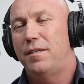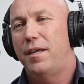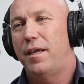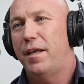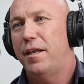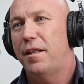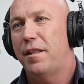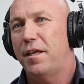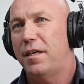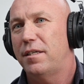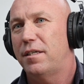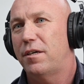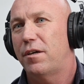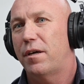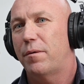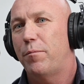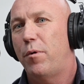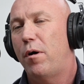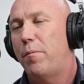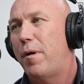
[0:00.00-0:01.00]
things
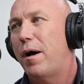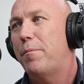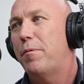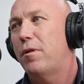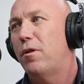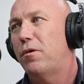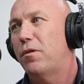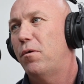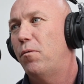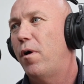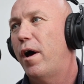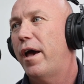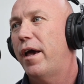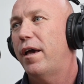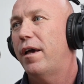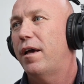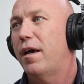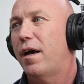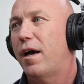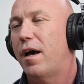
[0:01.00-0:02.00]
going to pop up along the
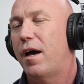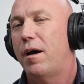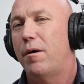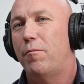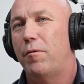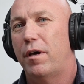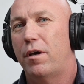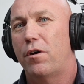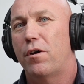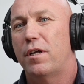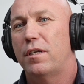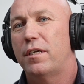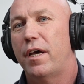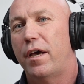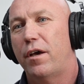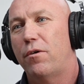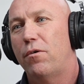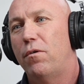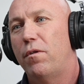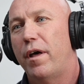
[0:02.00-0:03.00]
way. We kind of
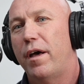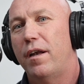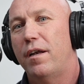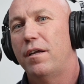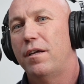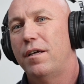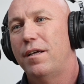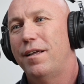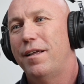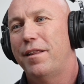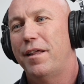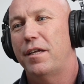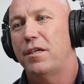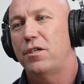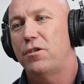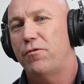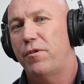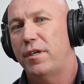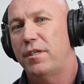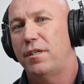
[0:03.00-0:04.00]
take all that
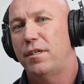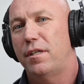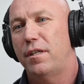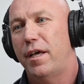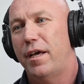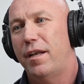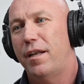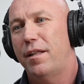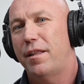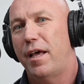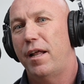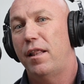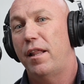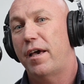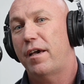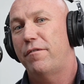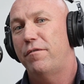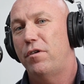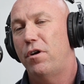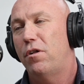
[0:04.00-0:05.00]
stress and that
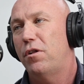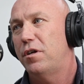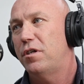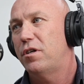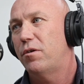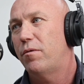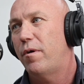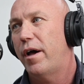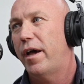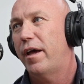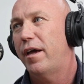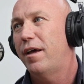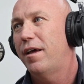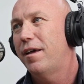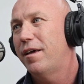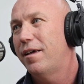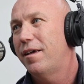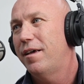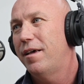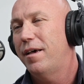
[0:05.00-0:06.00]
lack of knowledge away
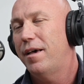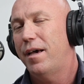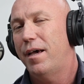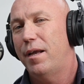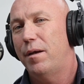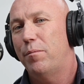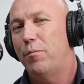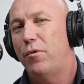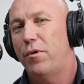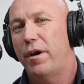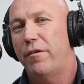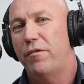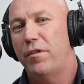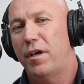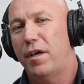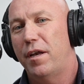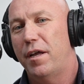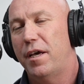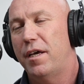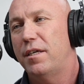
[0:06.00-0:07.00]
and put
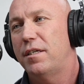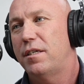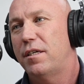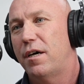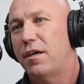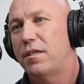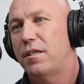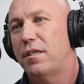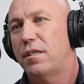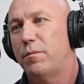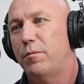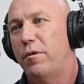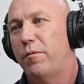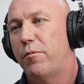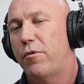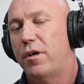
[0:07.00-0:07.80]
everything at ease, so it's a smooth